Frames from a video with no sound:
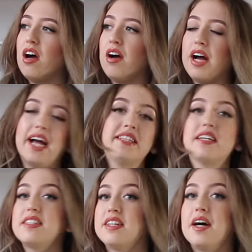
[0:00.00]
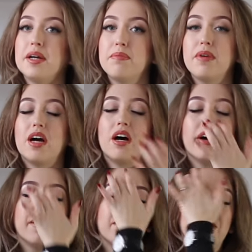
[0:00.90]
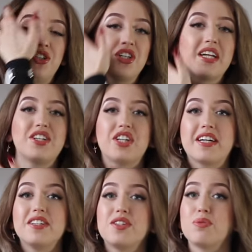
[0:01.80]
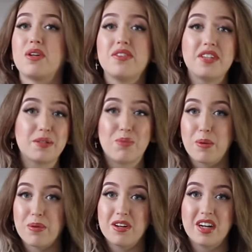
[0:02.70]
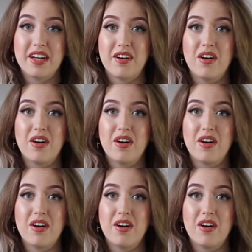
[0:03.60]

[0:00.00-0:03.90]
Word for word: Uh, at that time, uh, shearling jackets weren't that popular at